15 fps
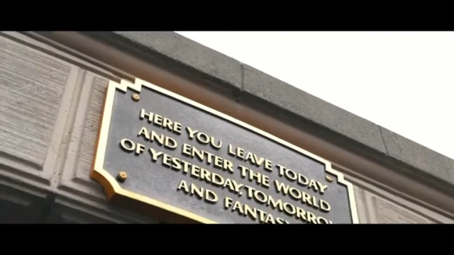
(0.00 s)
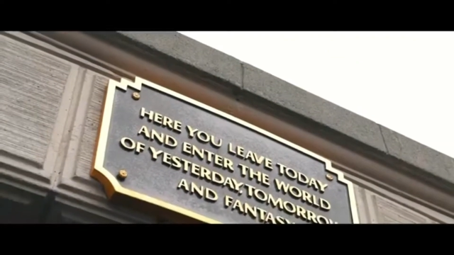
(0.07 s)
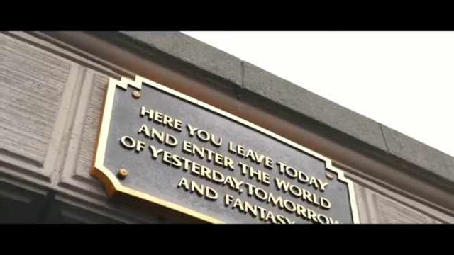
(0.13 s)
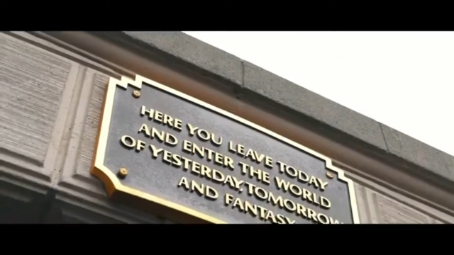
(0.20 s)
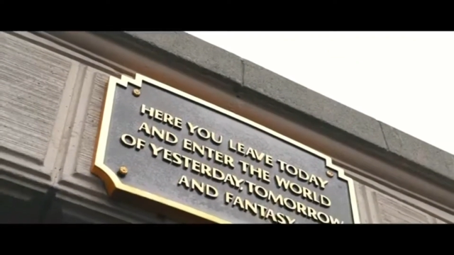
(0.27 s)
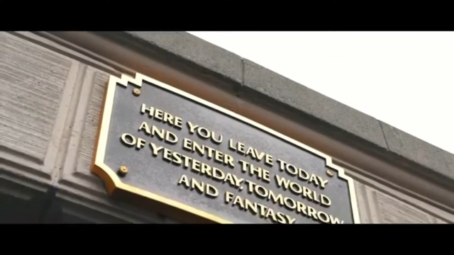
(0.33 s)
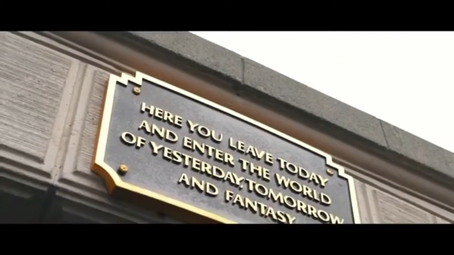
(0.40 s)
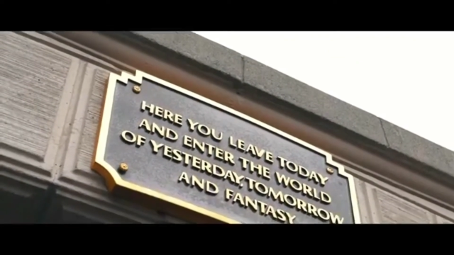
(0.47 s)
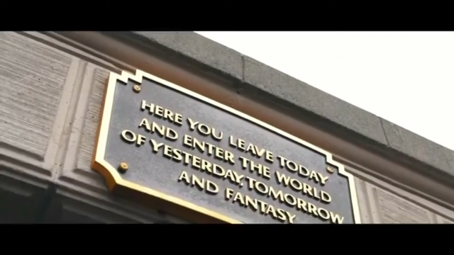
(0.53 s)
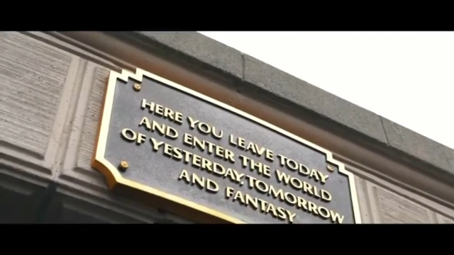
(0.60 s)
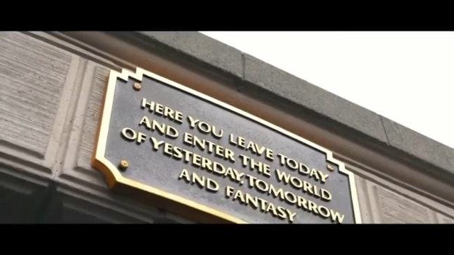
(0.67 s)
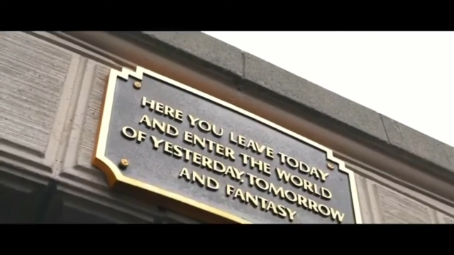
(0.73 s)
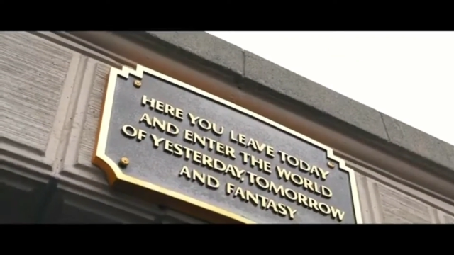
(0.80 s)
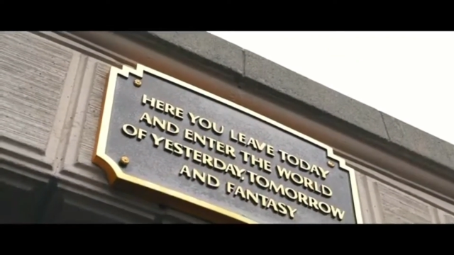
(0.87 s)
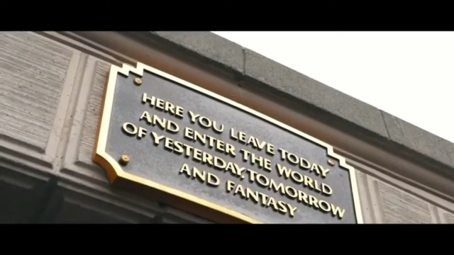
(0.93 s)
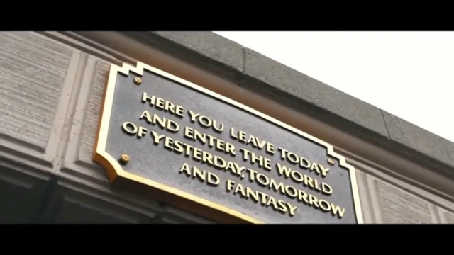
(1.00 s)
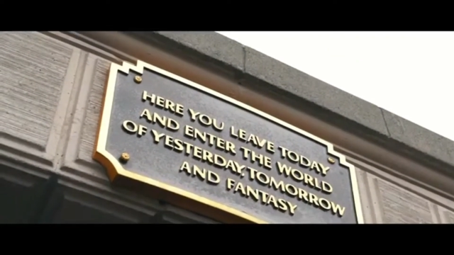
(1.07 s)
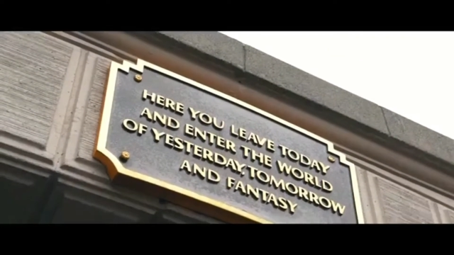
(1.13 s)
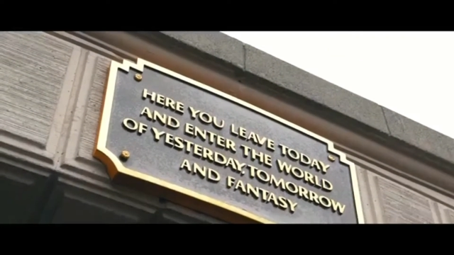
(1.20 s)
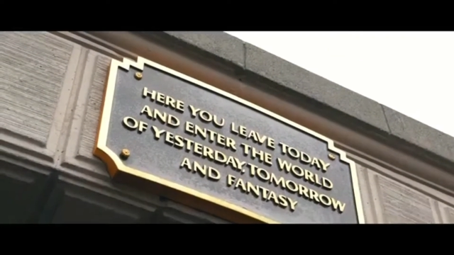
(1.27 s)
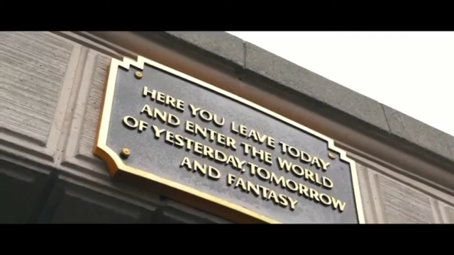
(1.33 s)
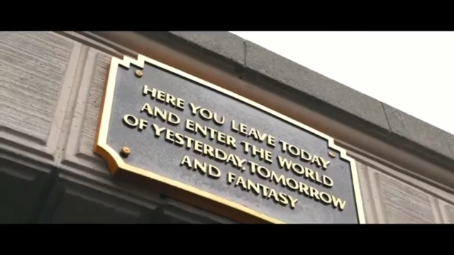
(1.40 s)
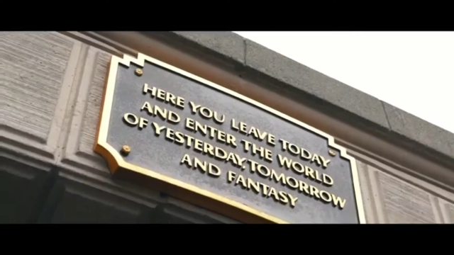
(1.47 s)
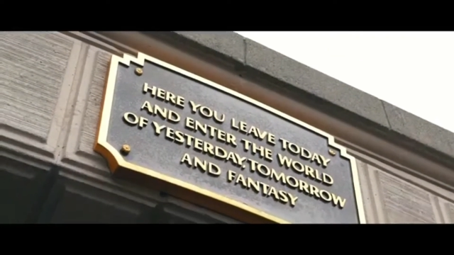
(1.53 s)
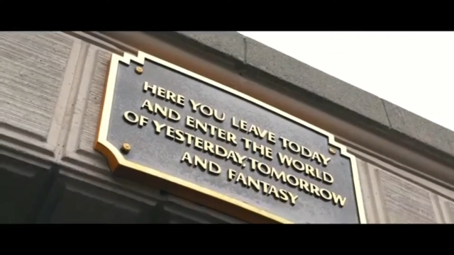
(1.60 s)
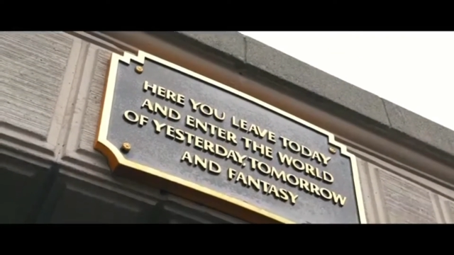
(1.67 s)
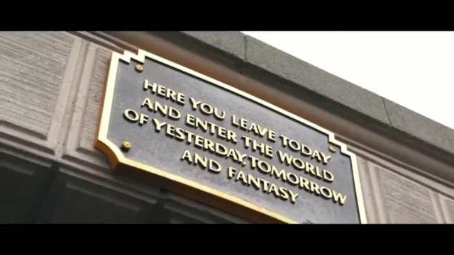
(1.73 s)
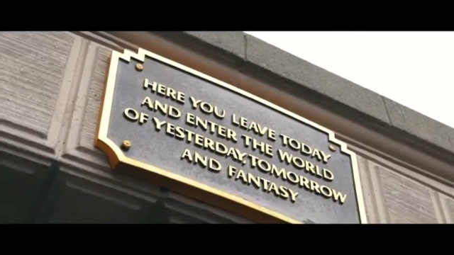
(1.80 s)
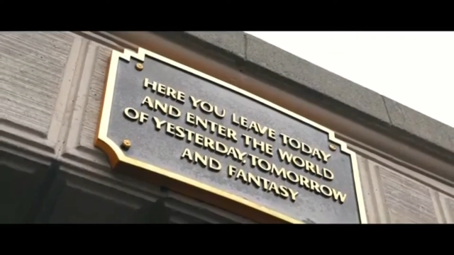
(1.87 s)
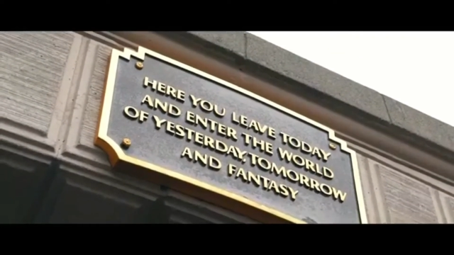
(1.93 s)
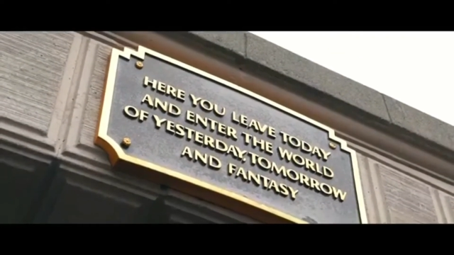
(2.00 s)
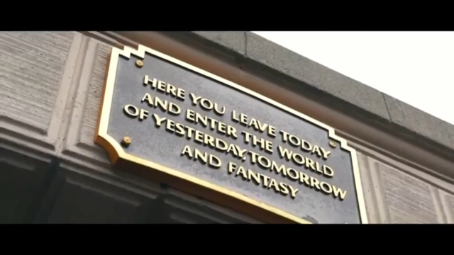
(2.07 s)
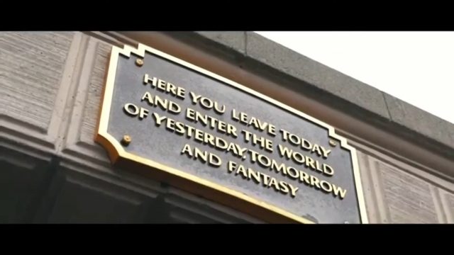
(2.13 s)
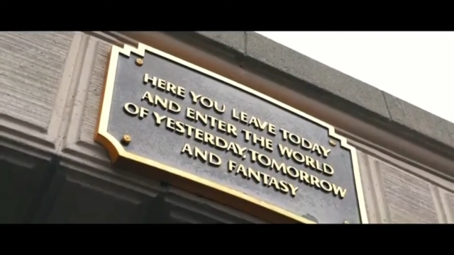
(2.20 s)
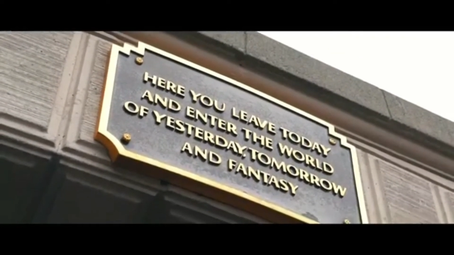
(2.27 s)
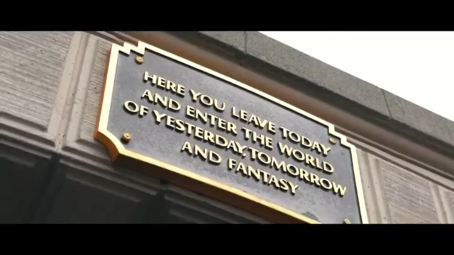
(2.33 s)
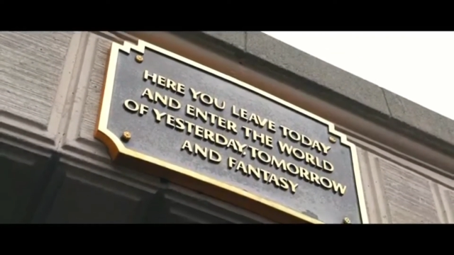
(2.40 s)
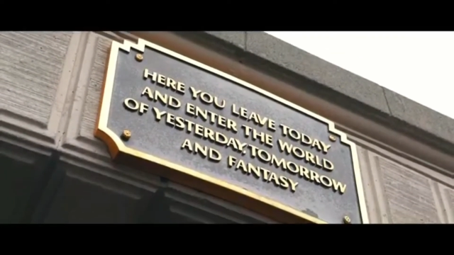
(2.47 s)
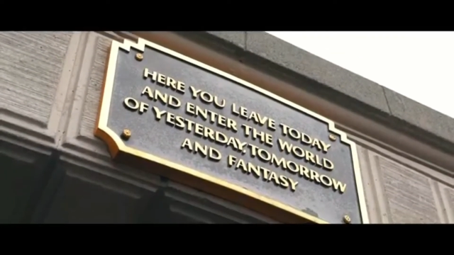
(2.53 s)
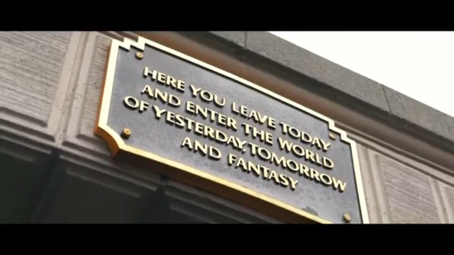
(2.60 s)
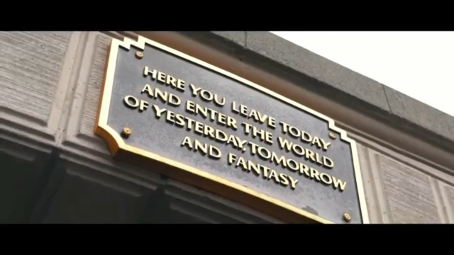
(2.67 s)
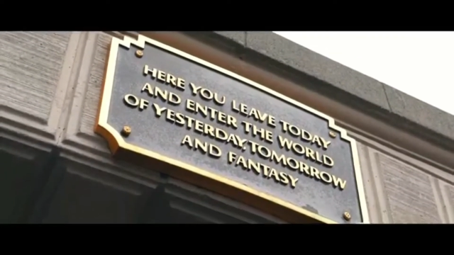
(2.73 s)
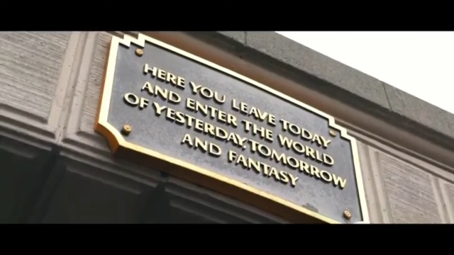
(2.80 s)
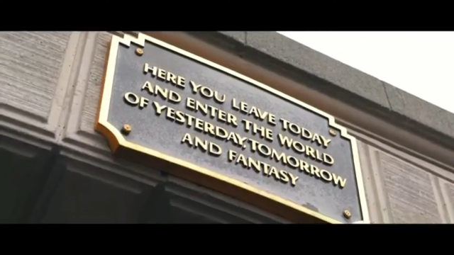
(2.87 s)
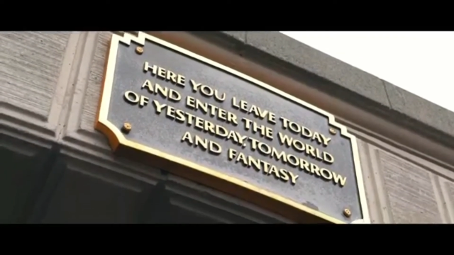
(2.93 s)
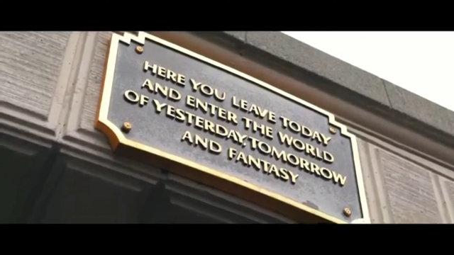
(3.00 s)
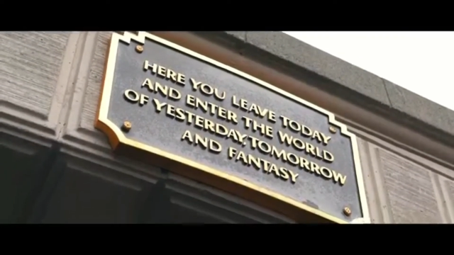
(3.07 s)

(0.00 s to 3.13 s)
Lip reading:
No face is visible, so there are no lips to read.